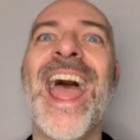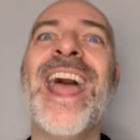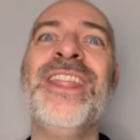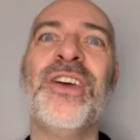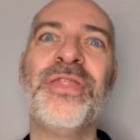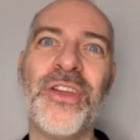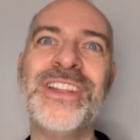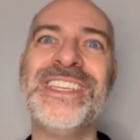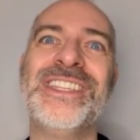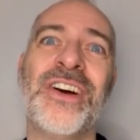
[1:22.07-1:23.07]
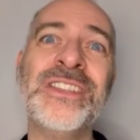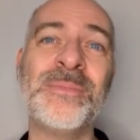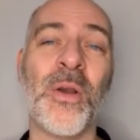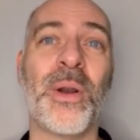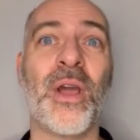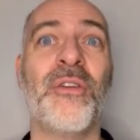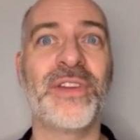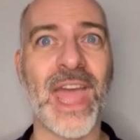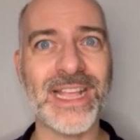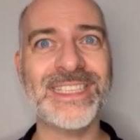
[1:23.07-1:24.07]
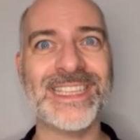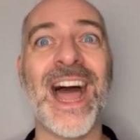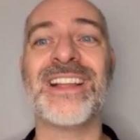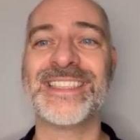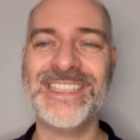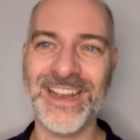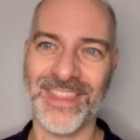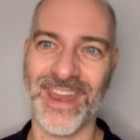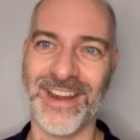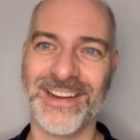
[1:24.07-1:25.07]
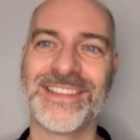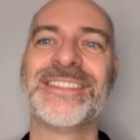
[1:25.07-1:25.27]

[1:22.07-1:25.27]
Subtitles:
and the 30 tons per hour of gas are still there.